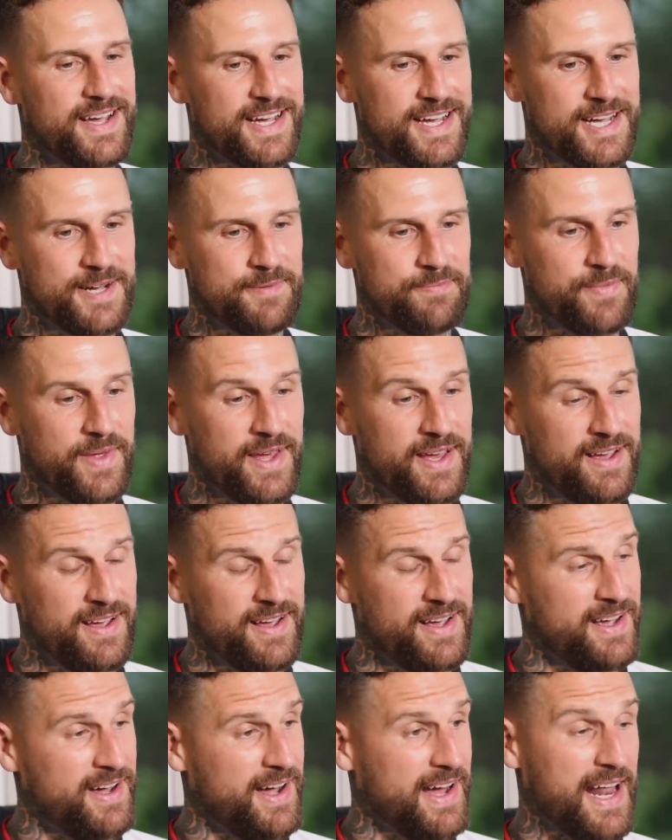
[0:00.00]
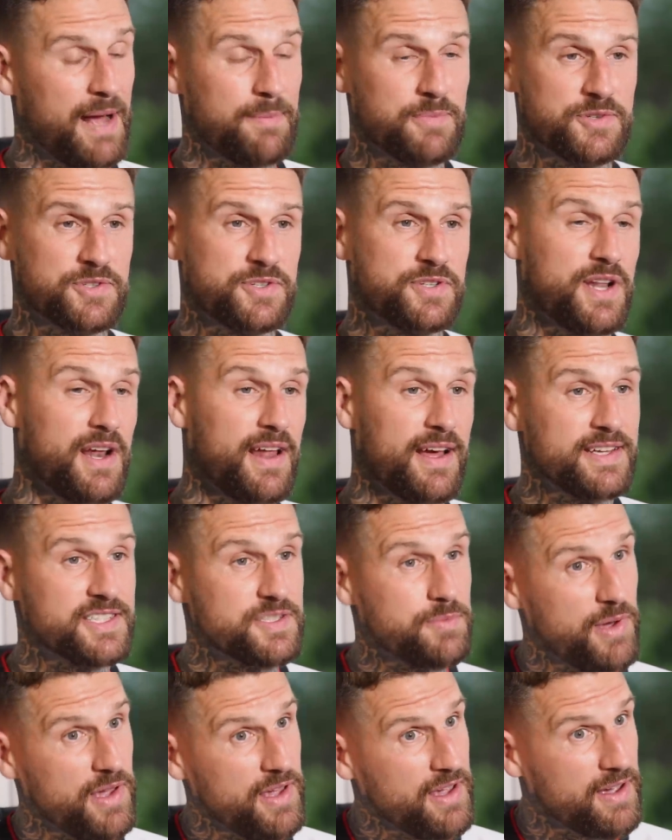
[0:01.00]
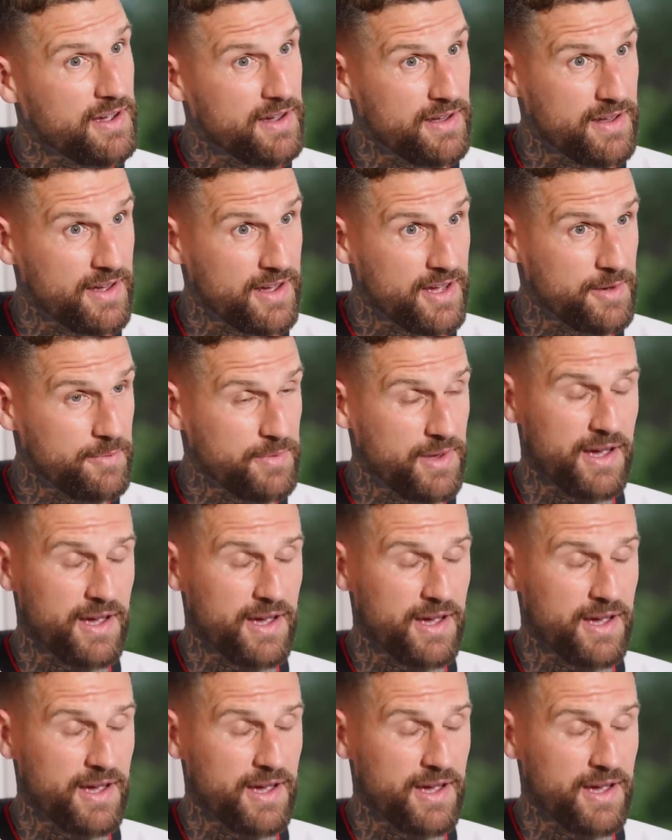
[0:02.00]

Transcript: Um, and I'm just delighted to be here, and um,